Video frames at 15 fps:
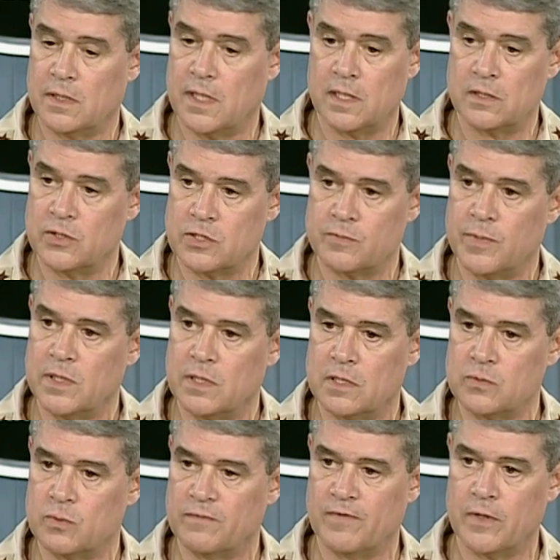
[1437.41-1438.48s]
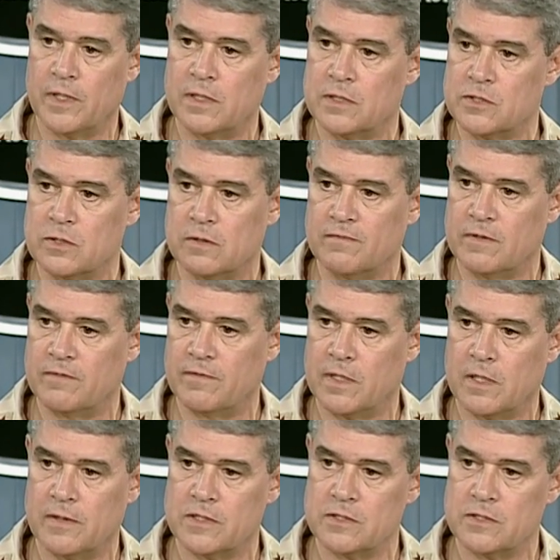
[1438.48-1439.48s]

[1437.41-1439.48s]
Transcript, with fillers: that just because we're very conservative in our